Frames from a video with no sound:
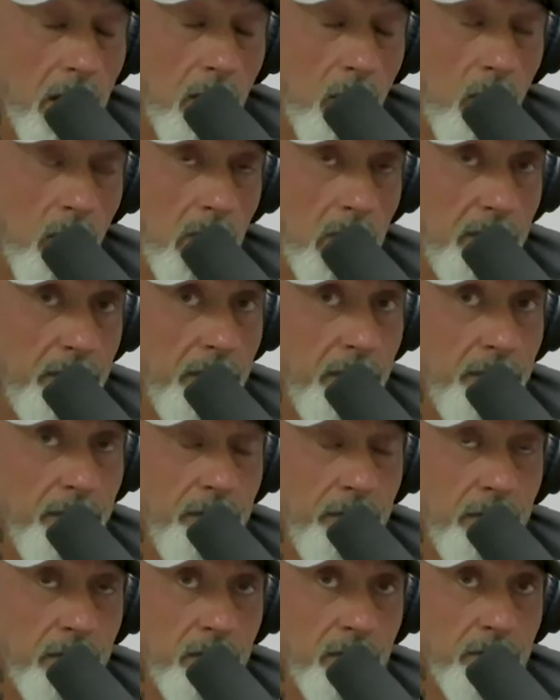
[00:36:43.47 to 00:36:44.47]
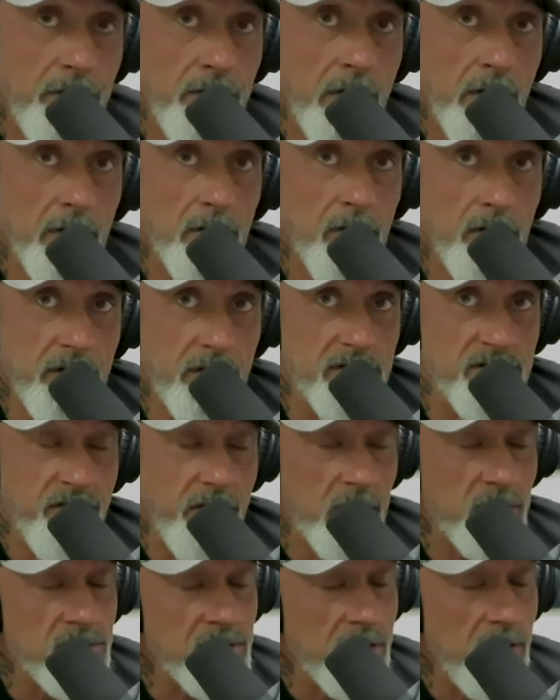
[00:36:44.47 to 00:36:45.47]
Well, you you know you got to look as
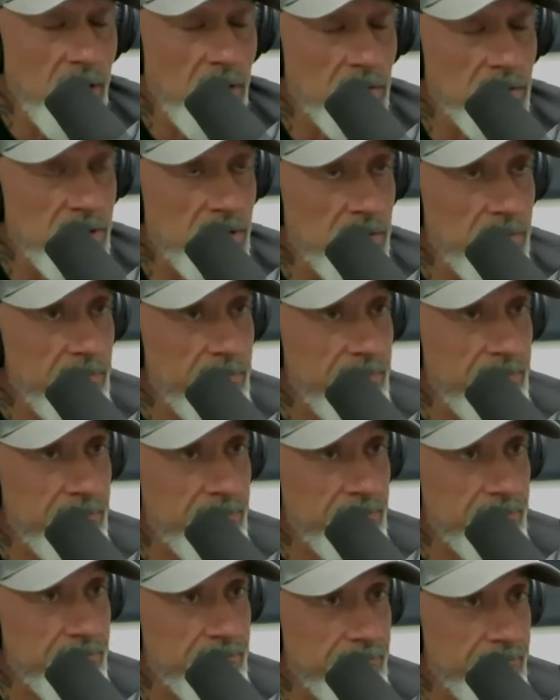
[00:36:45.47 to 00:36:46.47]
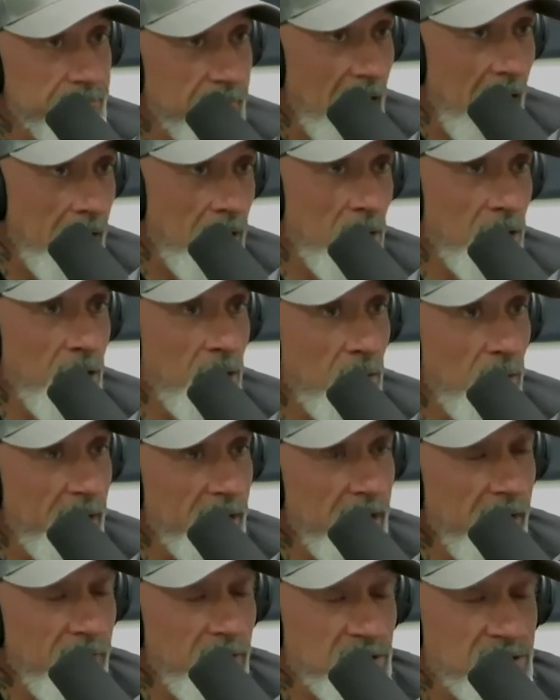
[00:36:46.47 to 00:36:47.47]
far as the coach. I know you don't want
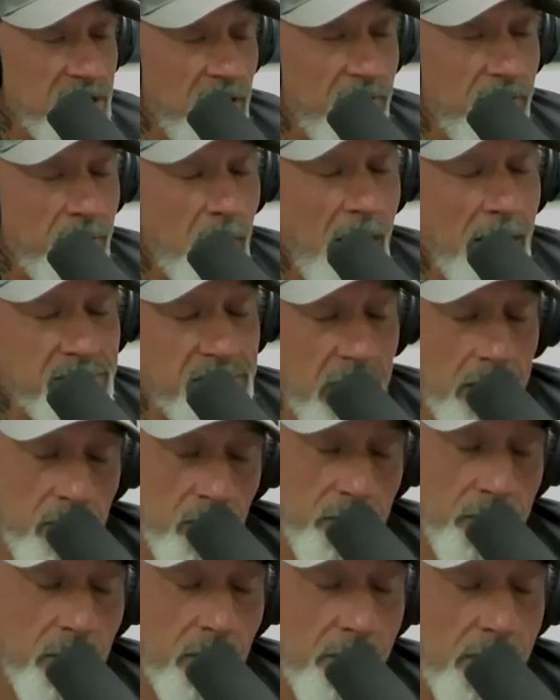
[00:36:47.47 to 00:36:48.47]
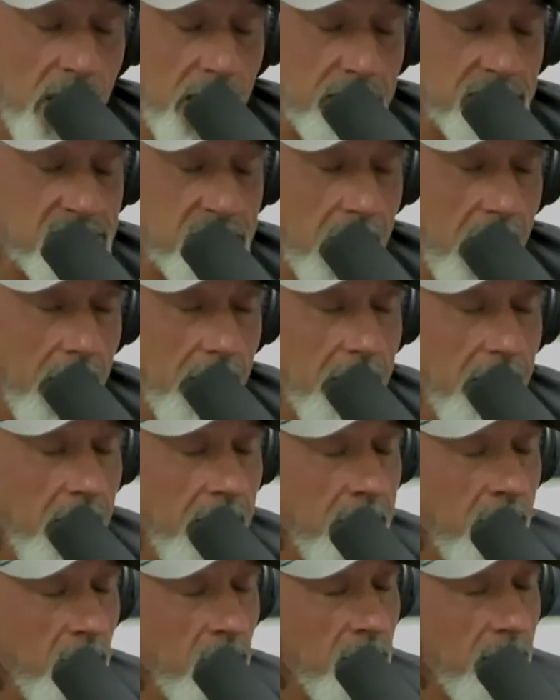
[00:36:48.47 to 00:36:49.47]
to give yourself props. I know you're a modest guy. I know